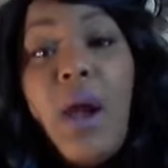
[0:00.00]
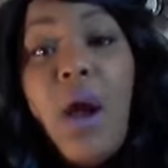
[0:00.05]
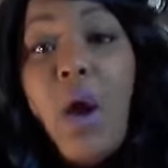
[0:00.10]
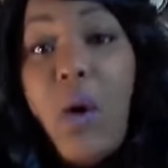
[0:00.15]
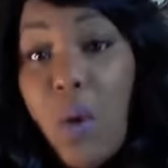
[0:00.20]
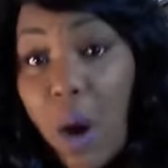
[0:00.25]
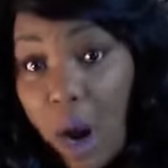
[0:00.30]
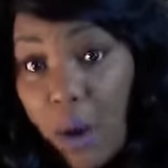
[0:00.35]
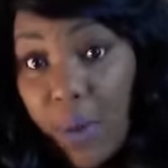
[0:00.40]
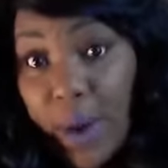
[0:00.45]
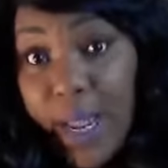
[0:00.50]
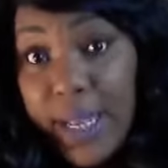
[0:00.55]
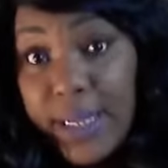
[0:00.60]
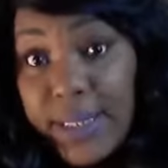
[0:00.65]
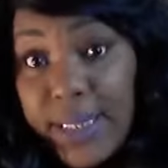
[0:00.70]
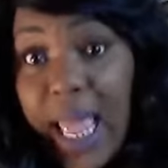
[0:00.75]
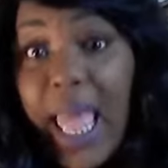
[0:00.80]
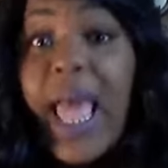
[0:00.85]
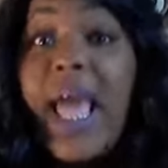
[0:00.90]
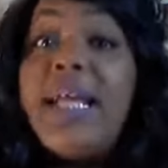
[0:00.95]

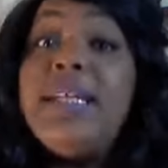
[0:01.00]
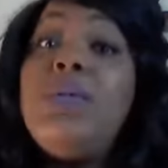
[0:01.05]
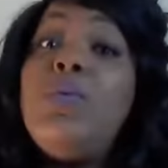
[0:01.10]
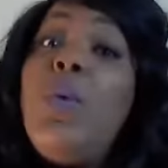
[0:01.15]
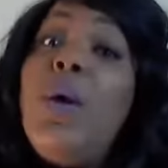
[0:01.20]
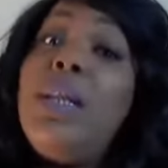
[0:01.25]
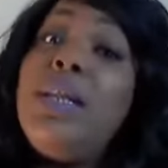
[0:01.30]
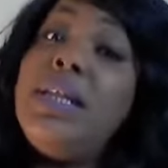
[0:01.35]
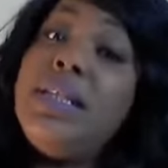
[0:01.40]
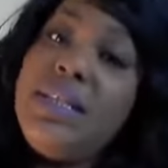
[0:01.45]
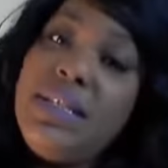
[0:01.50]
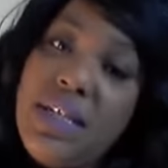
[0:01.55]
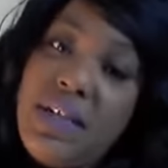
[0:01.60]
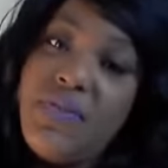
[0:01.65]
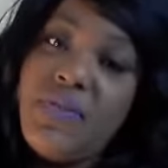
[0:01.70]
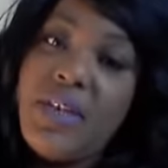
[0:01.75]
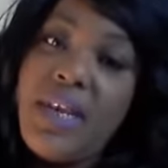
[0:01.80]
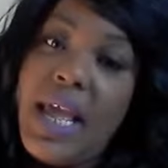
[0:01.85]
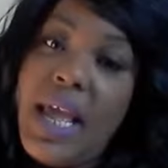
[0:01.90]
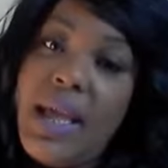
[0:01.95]
ORS as well as
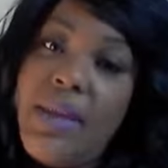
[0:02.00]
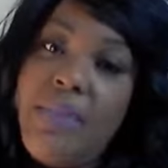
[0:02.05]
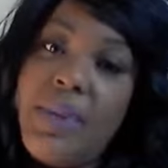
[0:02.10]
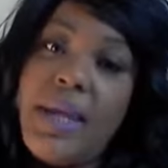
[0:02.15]
Diva Day,